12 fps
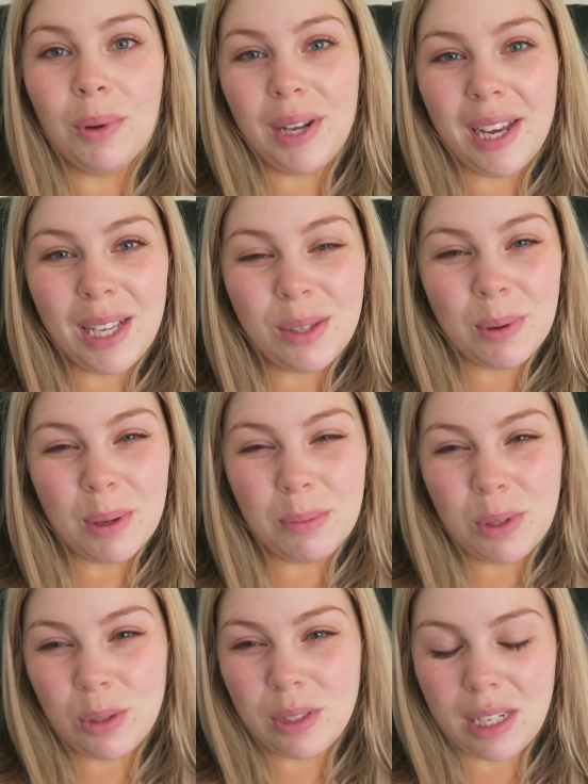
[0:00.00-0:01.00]
Morning guys,
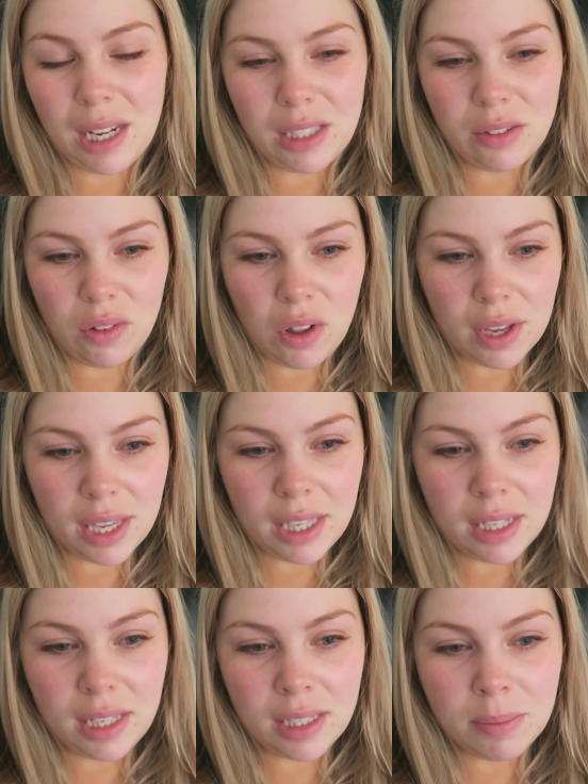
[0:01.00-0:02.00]
welcome to today's vlog.
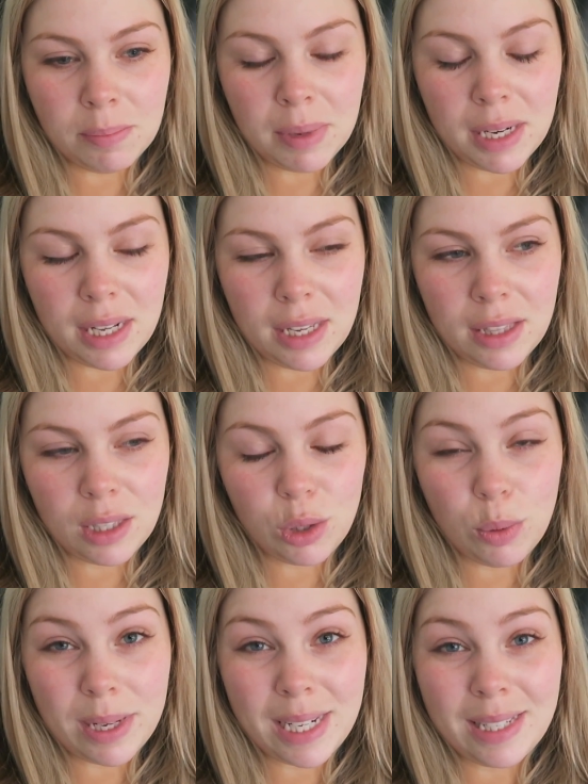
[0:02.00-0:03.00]
It is Monday the
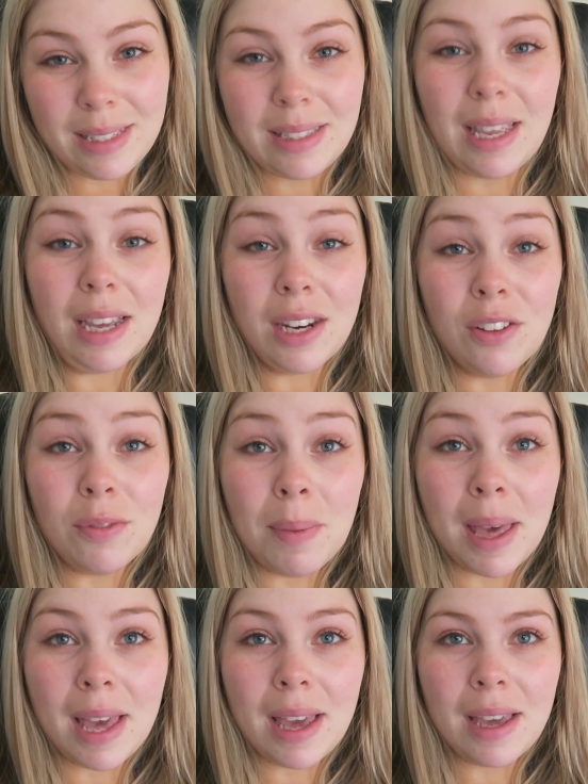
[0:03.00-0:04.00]
22nd of
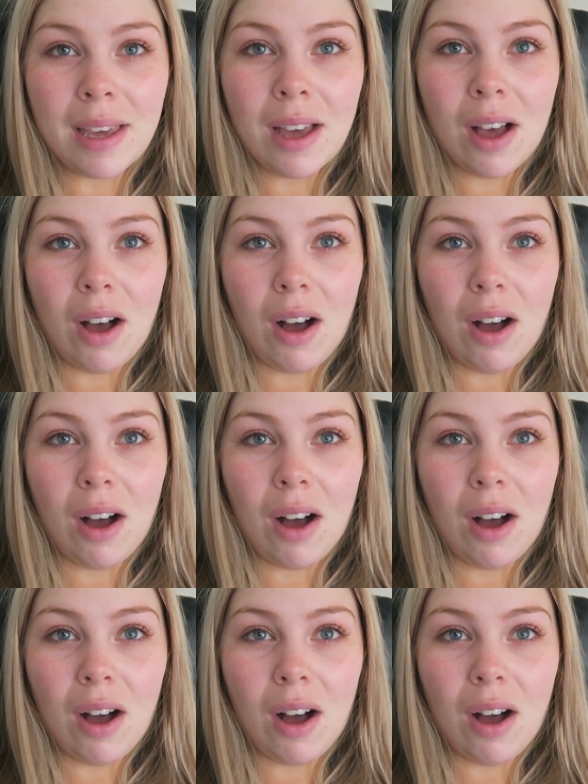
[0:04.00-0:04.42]
May.